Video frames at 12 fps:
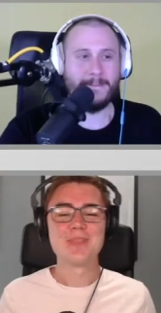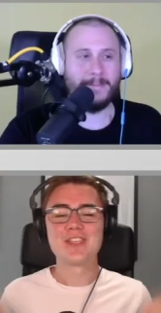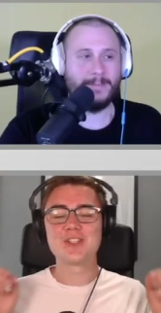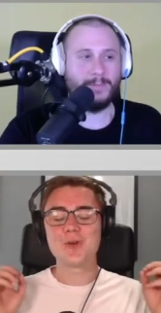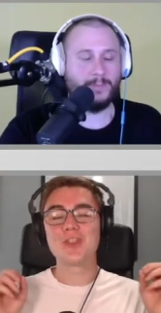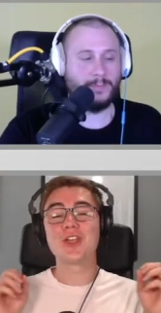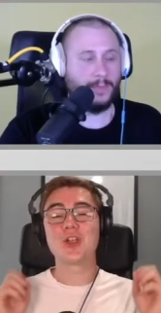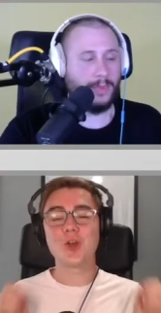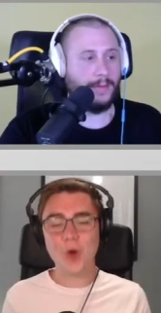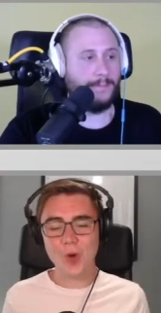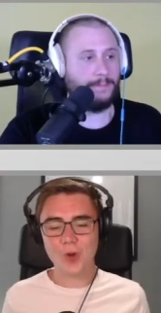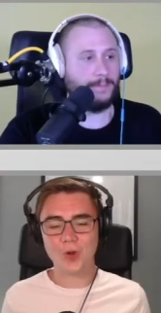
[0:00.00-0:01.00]
Speaker 1: So the
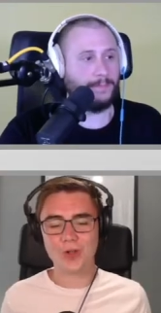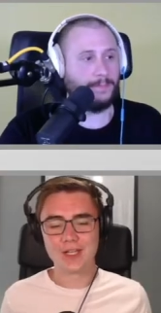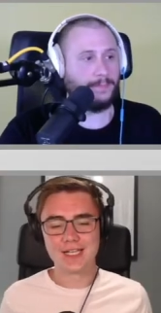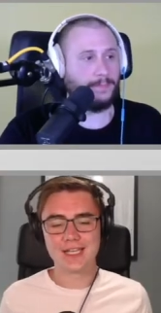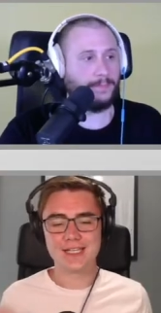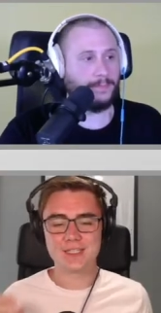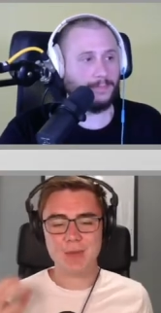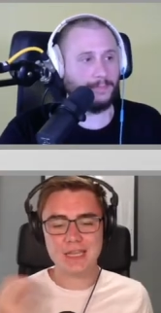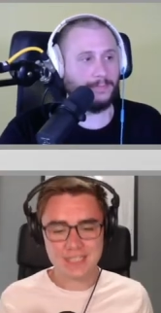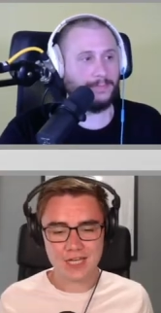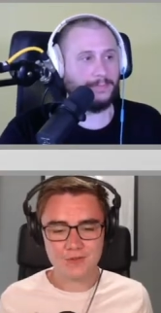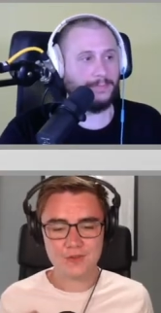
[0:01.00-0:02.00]
goal is
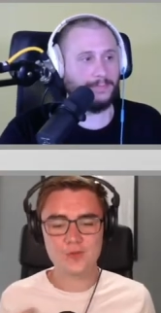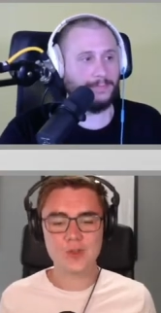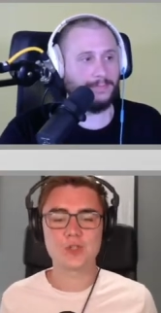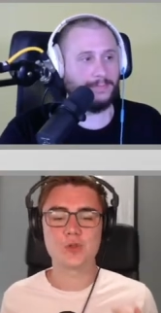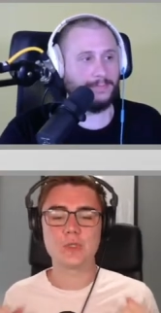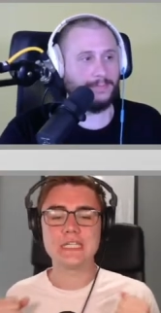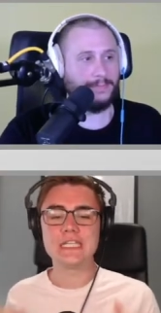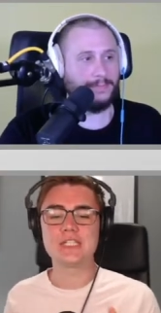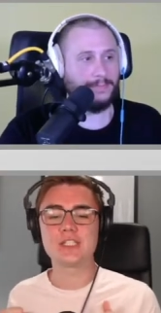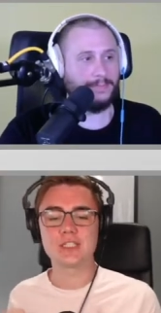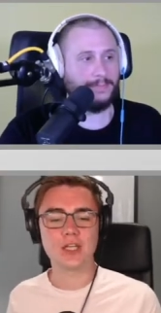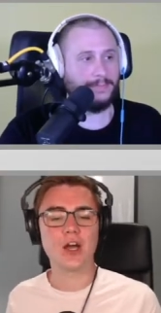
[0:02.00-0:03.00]
myself and Rich will
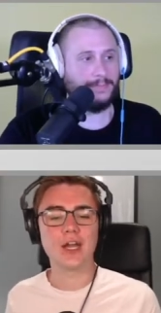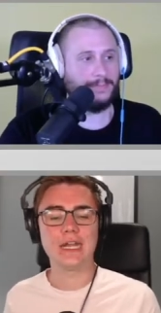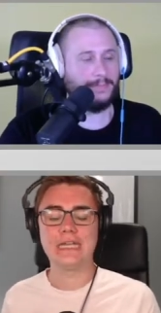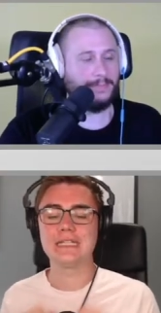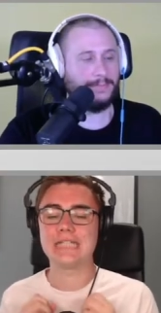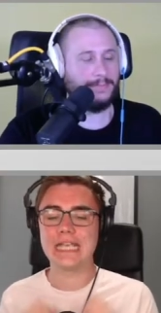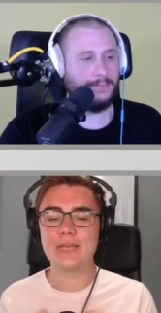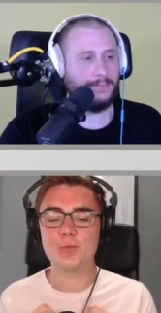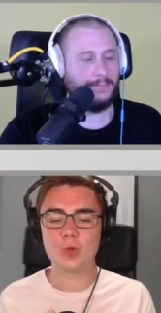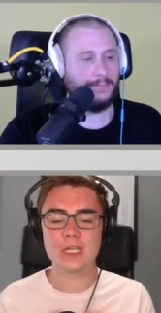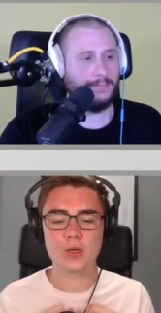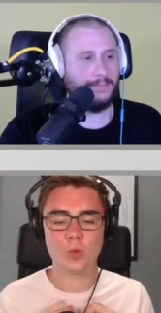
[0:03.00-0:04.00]
each start in
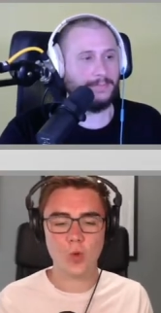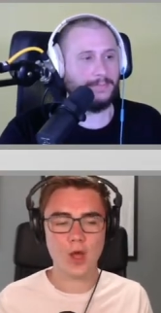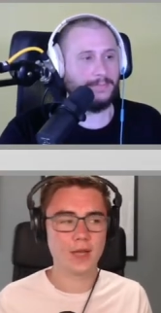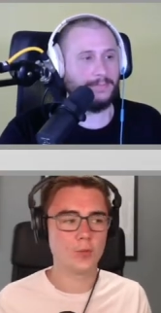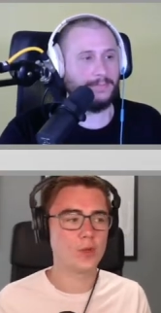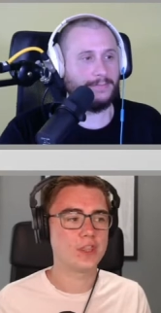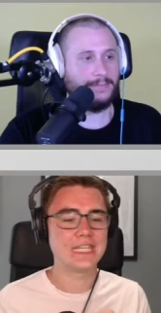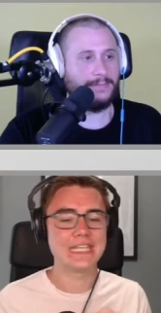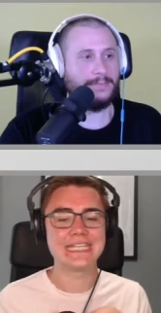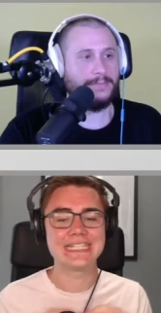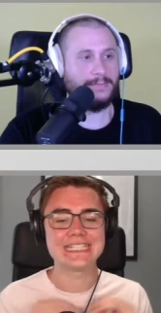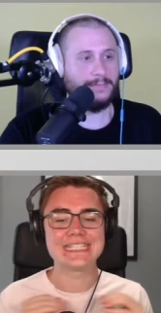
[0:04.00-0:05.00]
game week one with
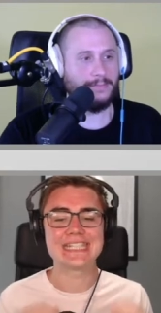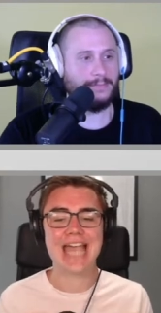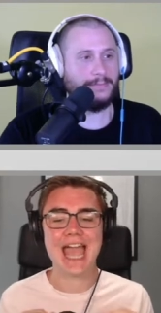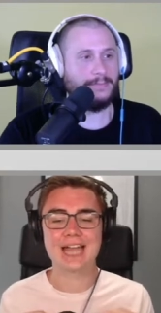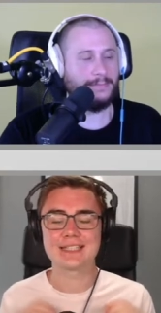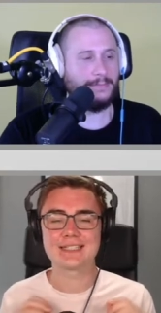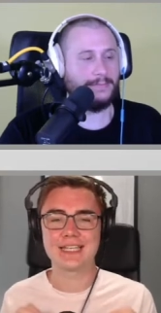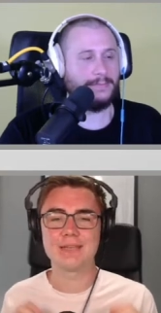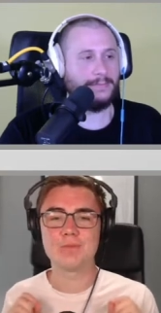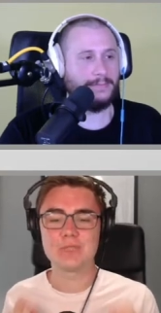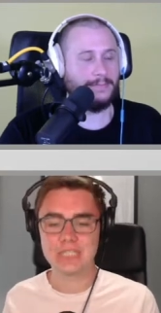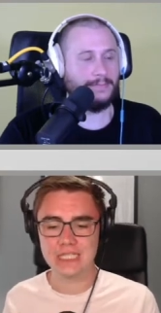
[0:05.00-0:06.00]
the exact
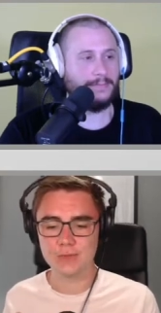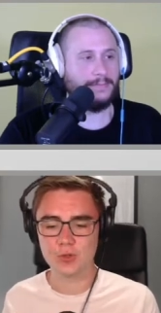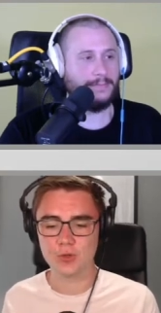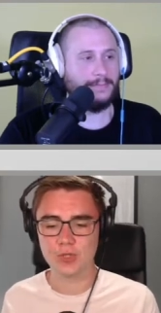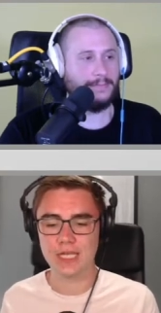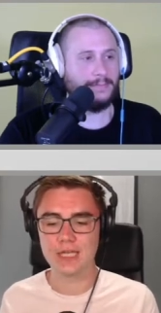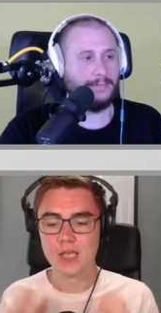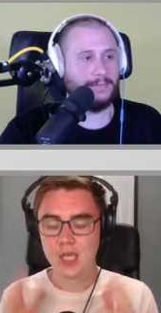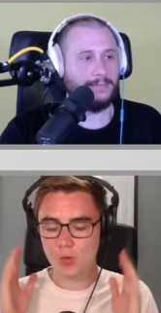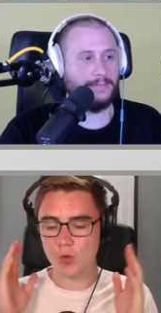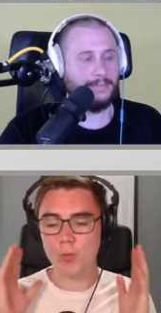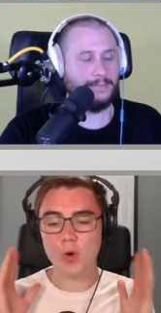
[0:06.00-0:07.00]
same team, okay?
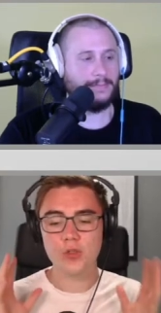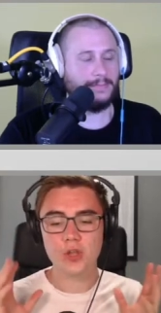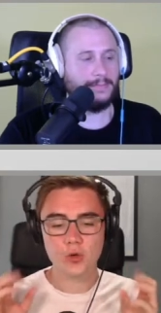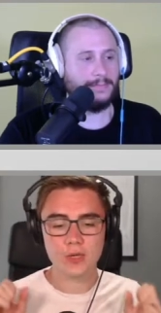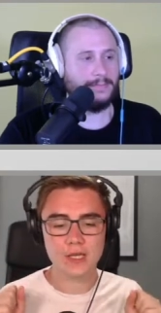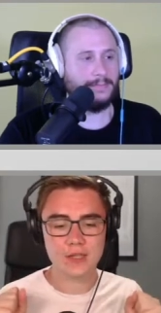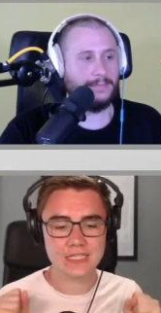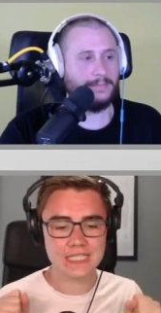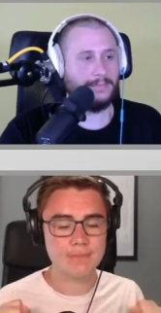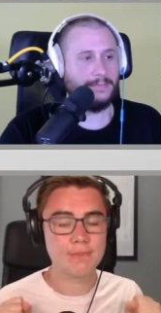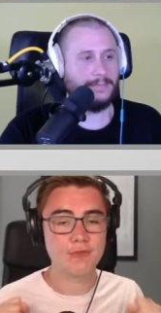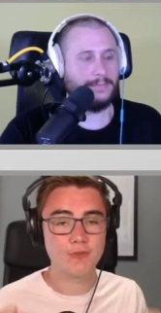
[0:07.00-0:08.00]
We'll both agree on the
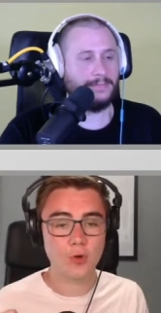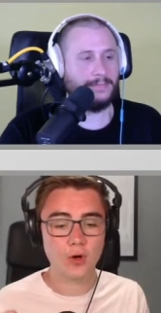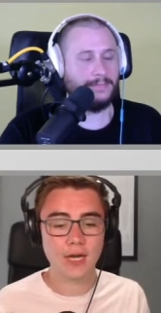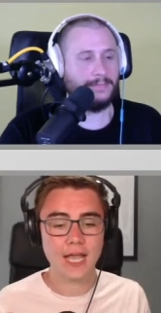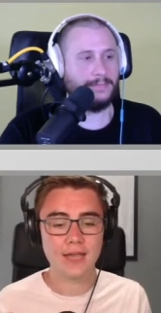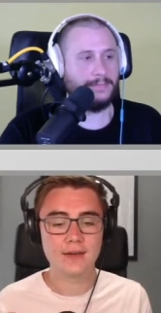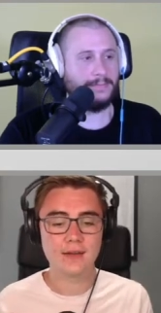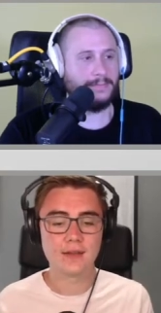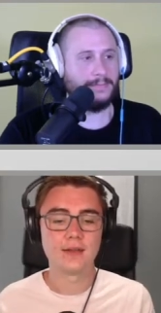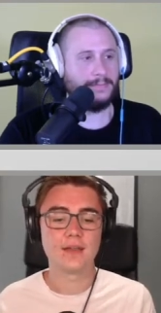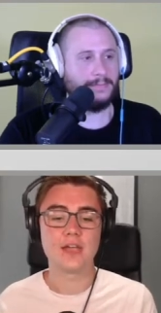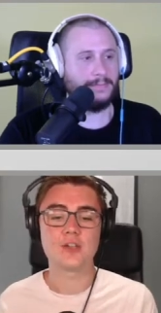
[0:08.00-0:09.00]
team beforehand
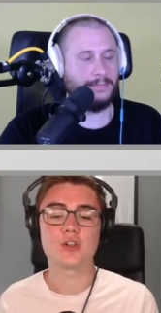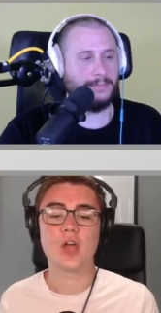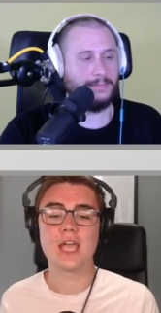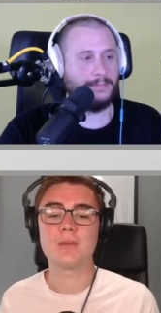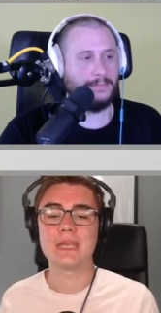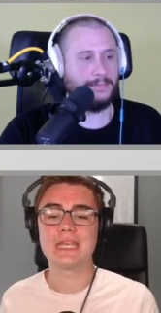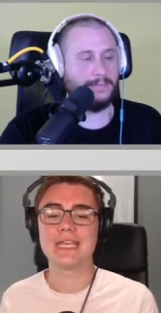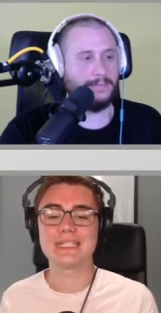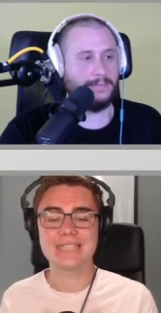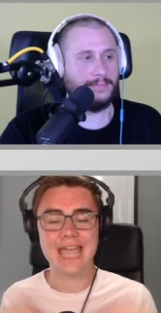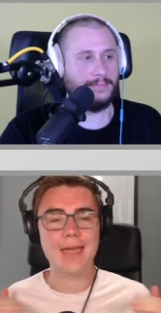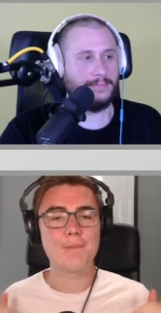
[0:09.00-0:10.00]
and try and make it
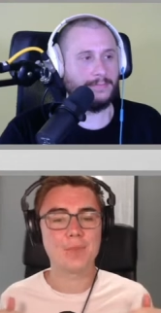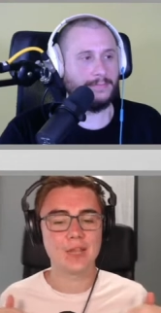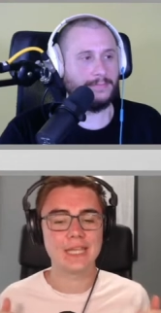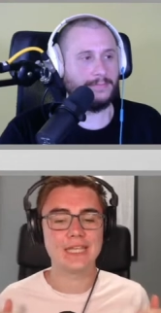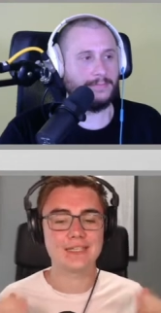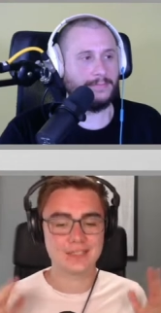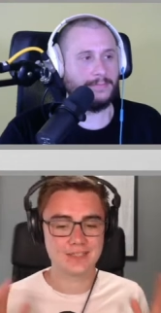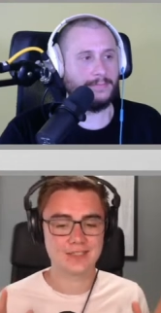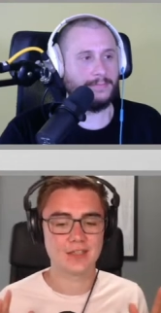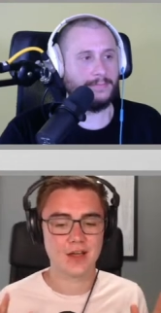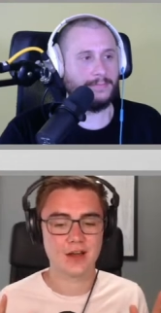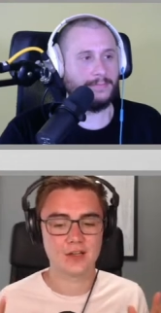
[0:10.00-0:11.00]
as template to
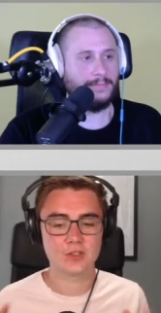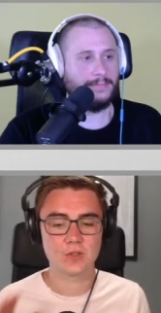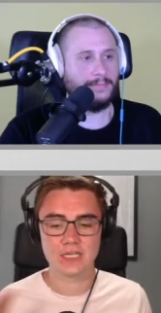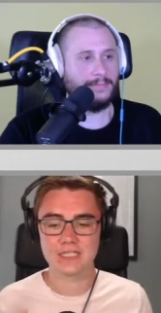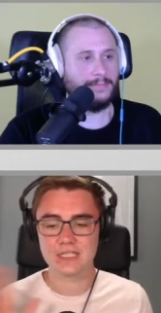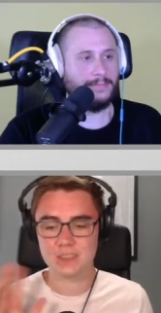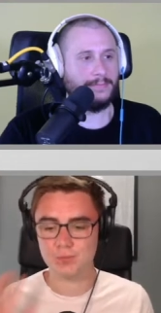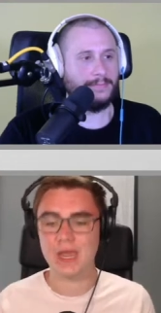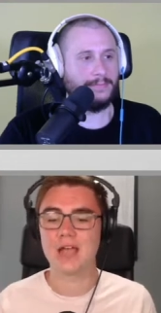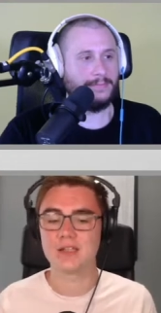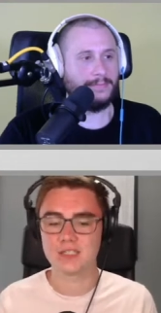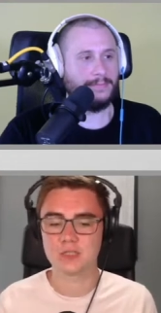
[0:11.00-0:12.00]
start so that it's as
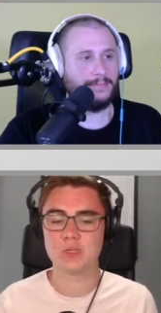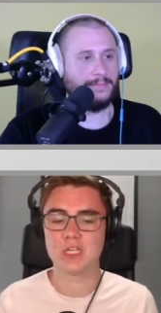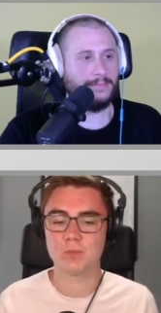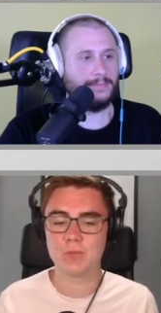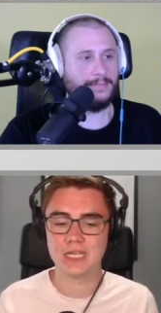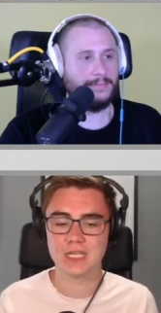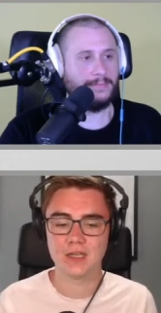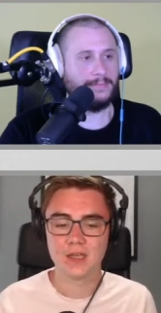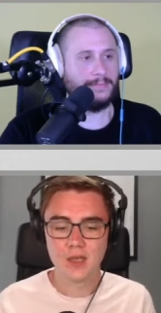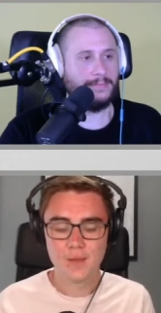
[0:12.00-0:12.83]
balanced as we can make it.